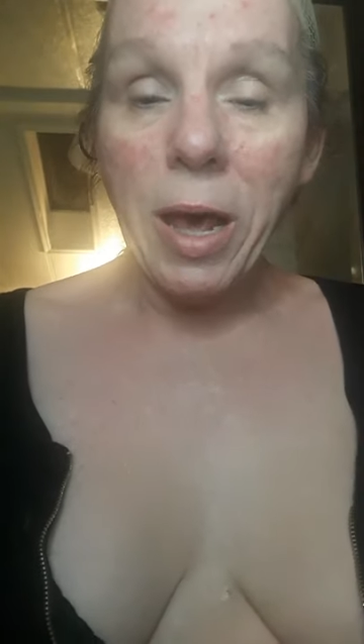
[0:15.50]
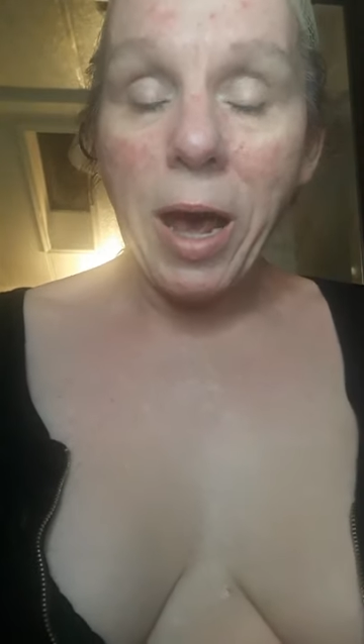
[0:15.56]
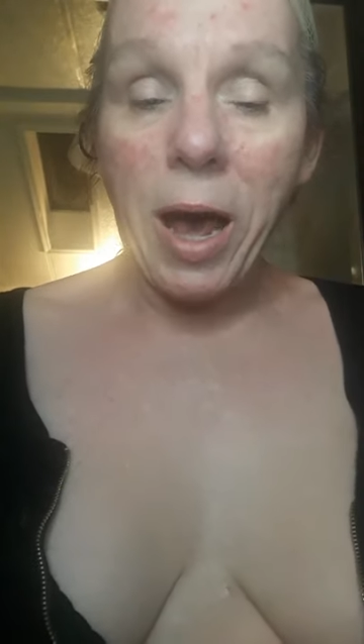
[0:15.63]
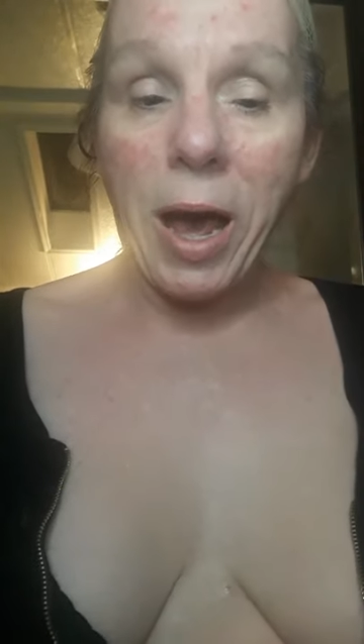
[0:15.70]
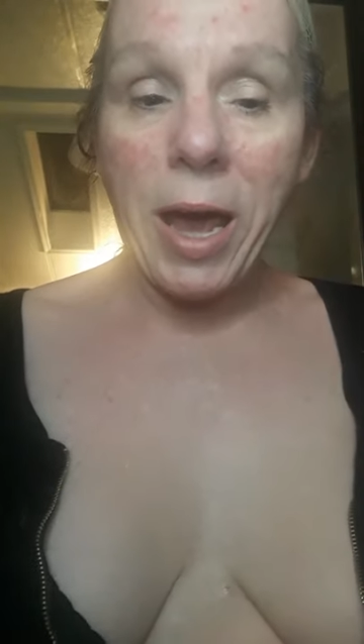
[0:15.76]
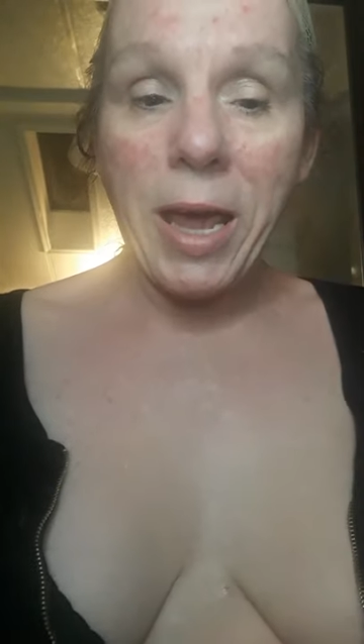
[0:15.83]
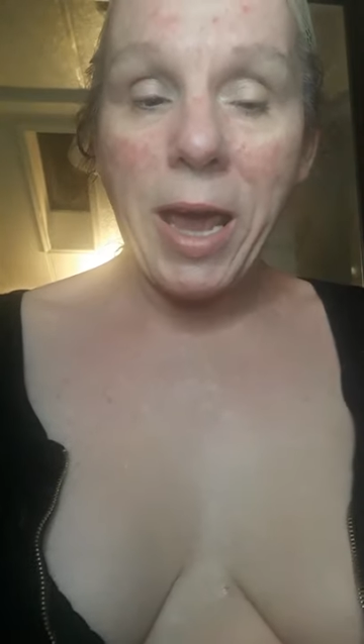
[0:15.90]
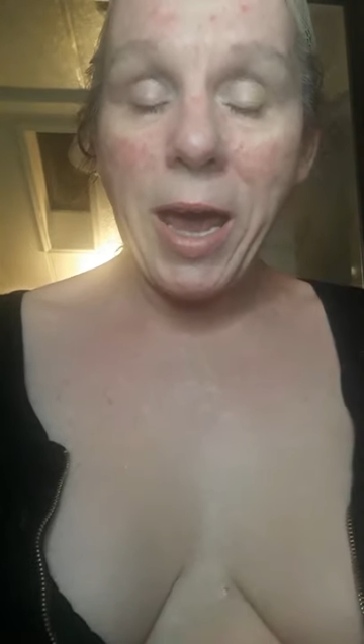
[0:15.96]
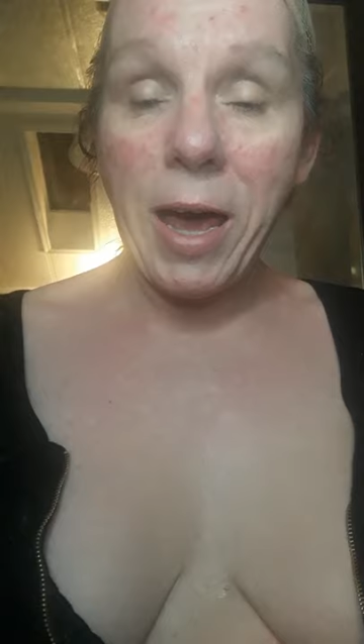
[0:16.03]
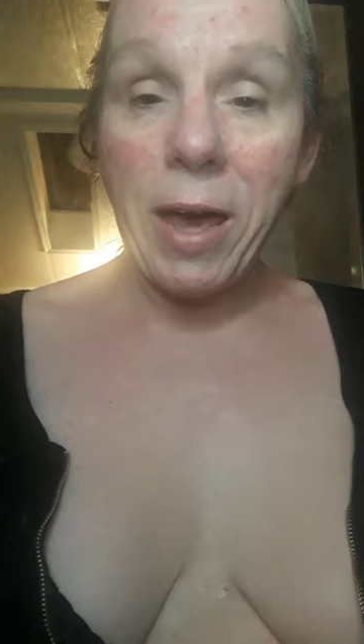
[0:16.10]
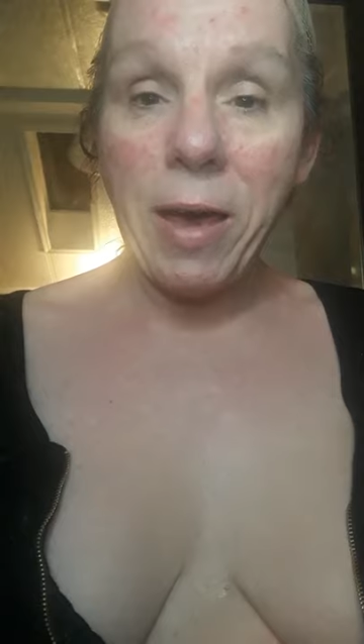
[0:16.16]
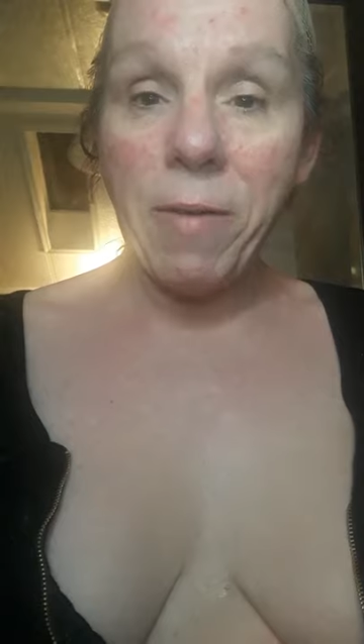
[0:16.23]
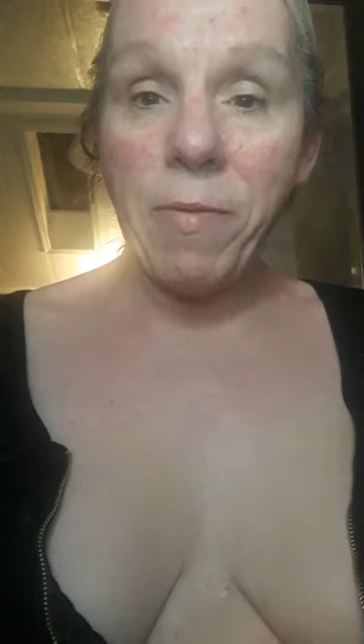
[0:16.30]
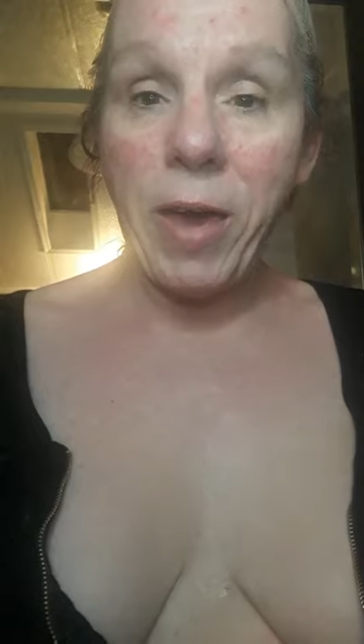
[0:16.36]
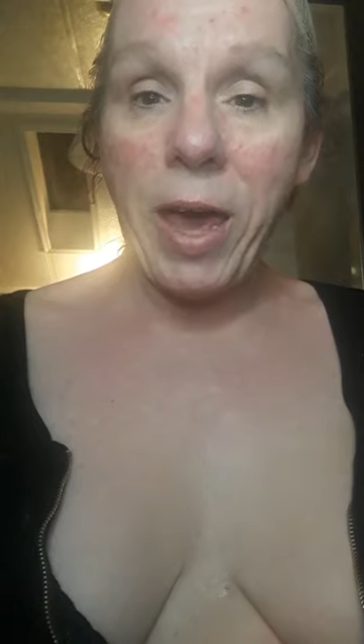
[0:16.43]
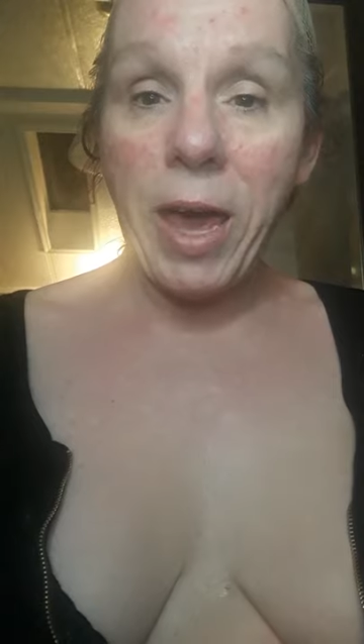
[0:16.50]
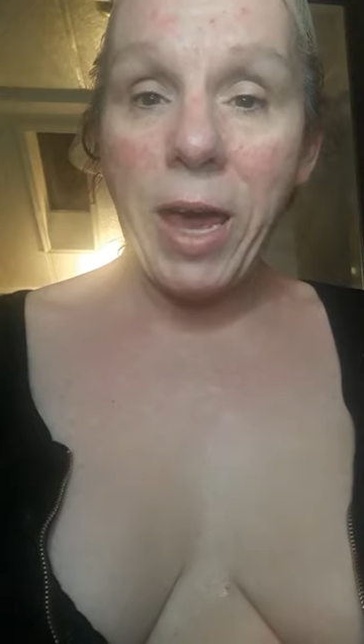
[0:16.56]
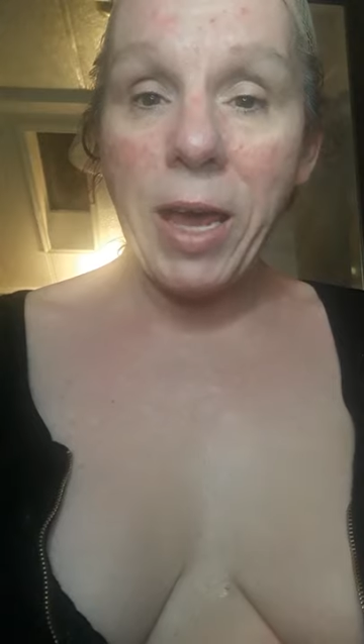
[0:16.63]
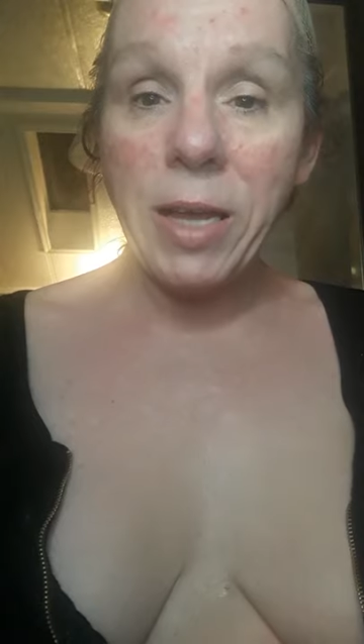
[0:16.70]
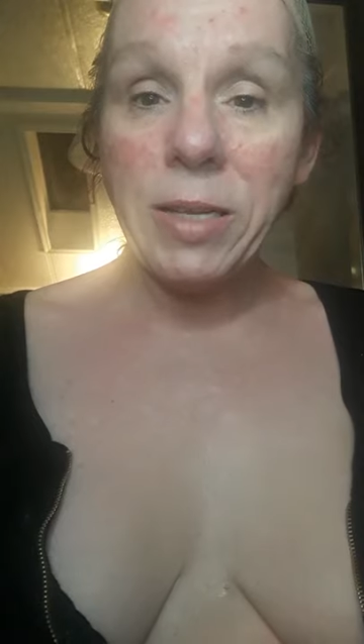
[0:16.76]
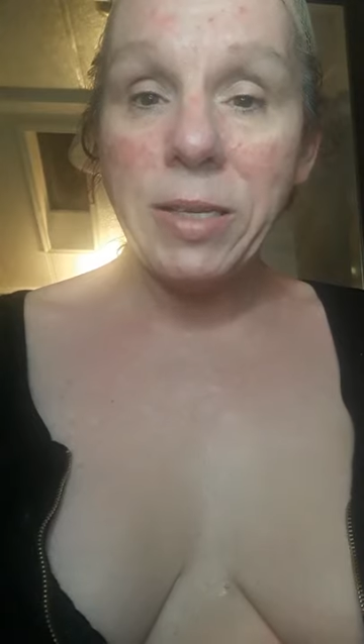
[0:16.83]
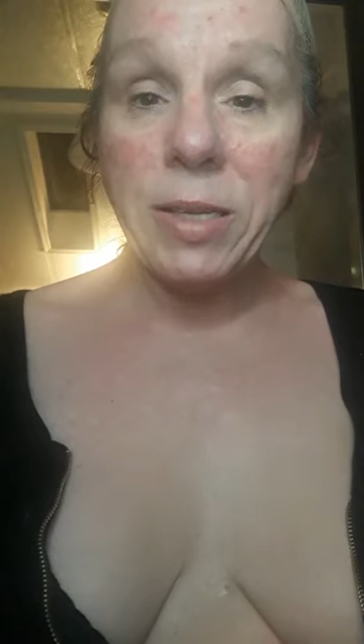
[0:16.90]
I have
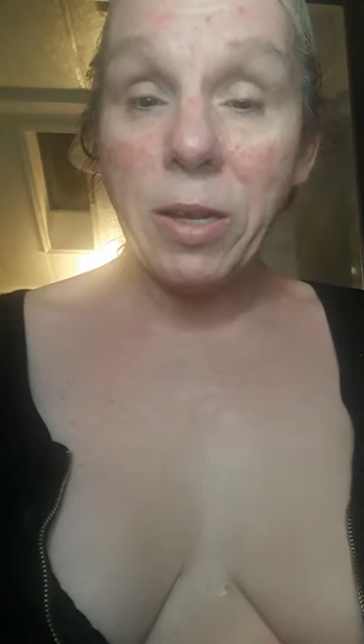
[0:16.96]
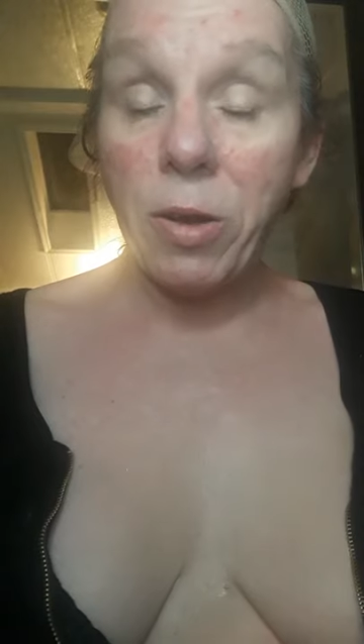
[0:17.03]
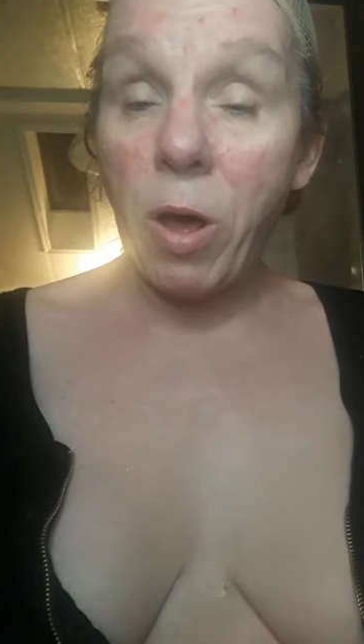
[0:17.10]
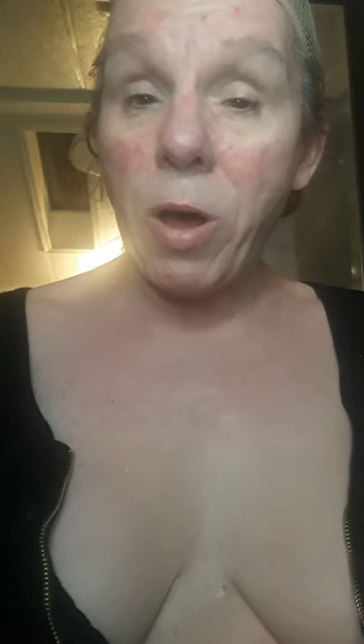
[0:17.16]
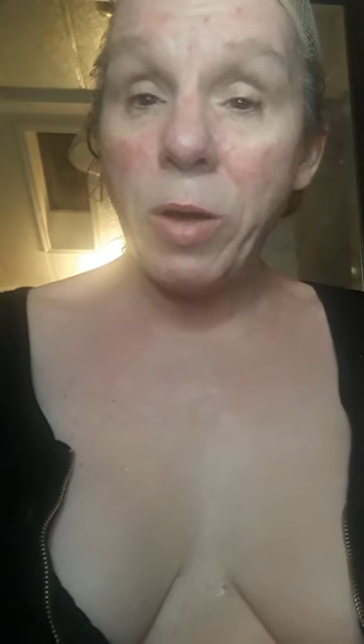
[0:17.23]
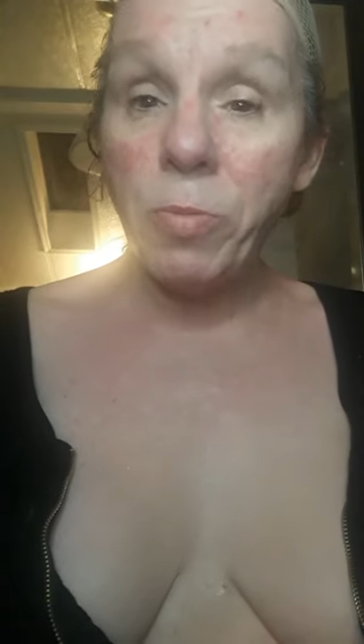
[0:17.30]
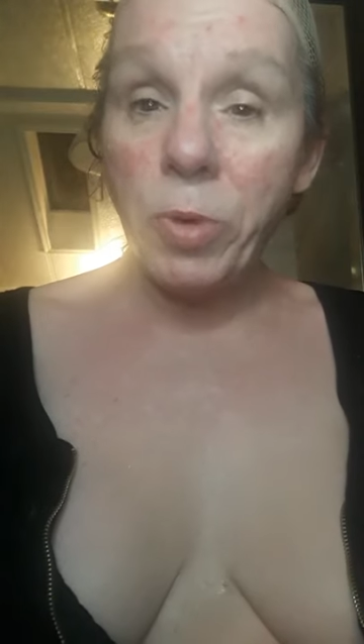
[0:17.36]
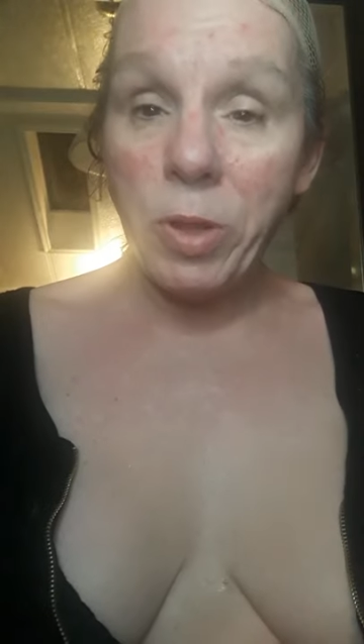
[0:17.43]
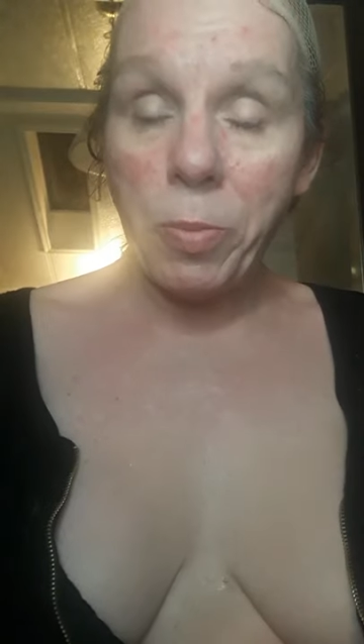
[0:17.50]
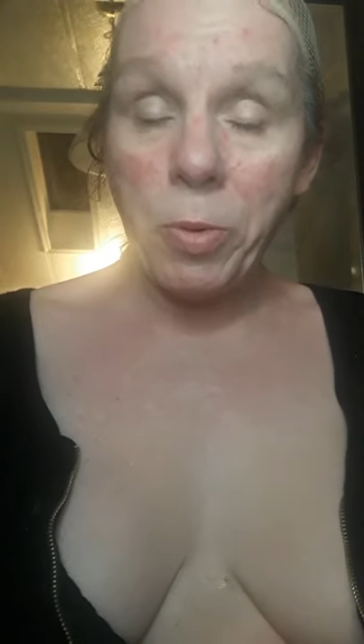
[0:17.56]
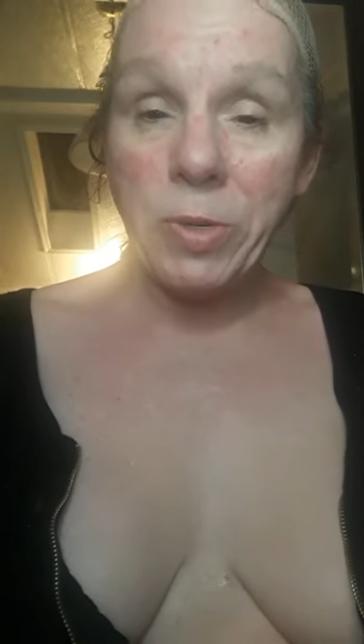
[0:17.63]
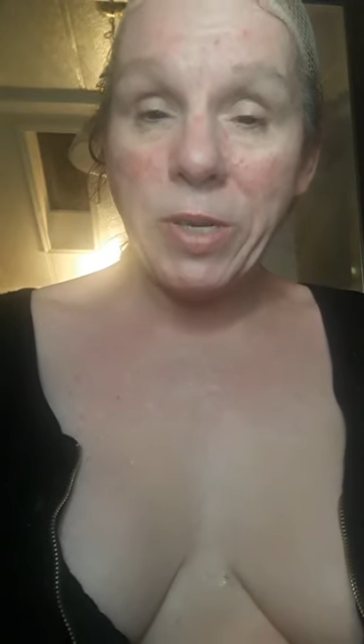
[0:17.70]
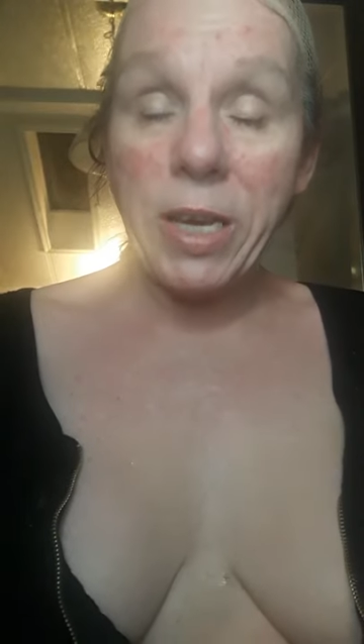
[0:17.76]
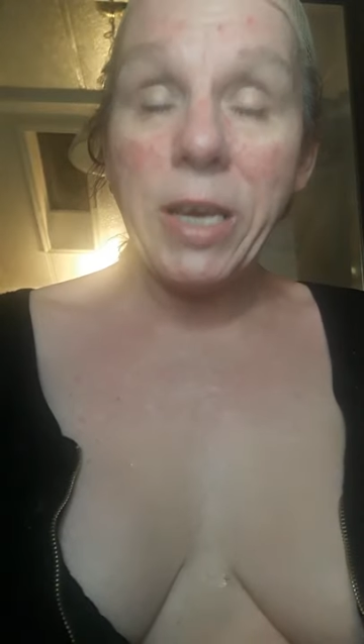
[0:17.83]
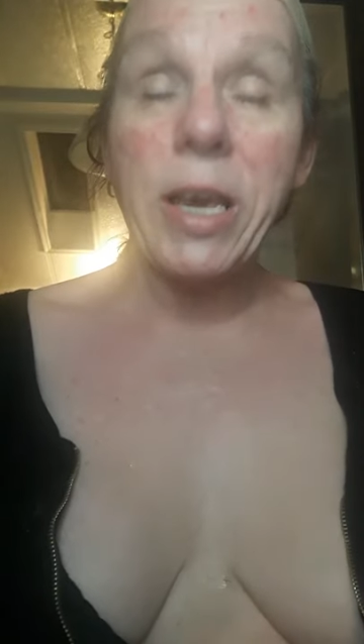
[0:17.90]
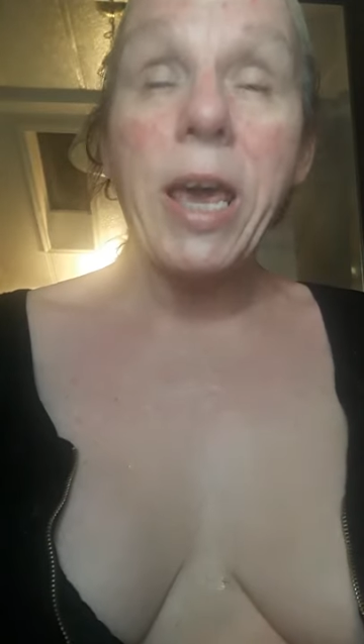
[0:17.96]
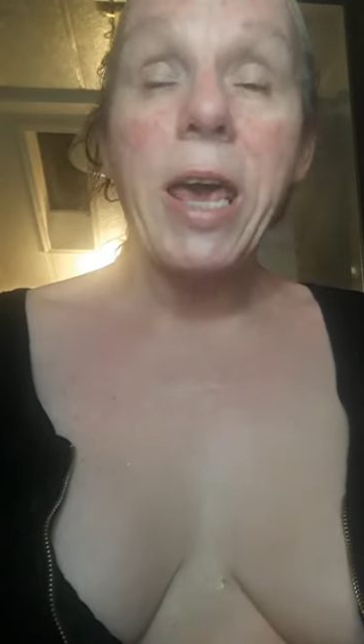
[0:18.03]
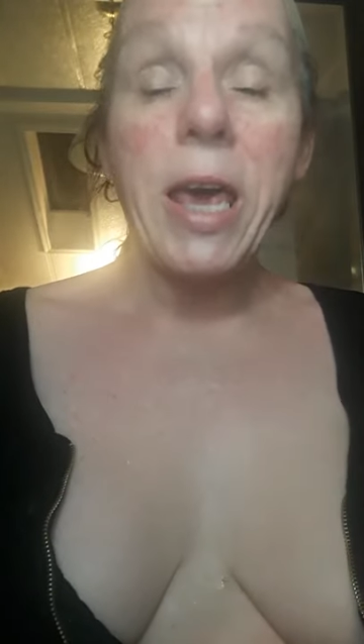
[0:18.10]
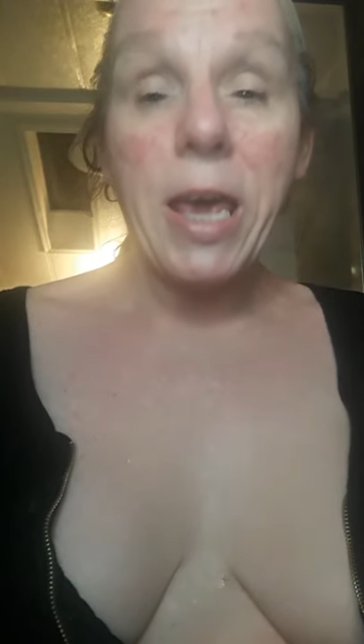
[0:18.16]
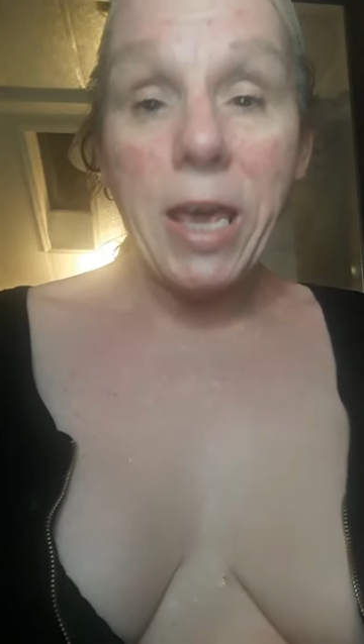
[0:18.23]
a salon with a boutique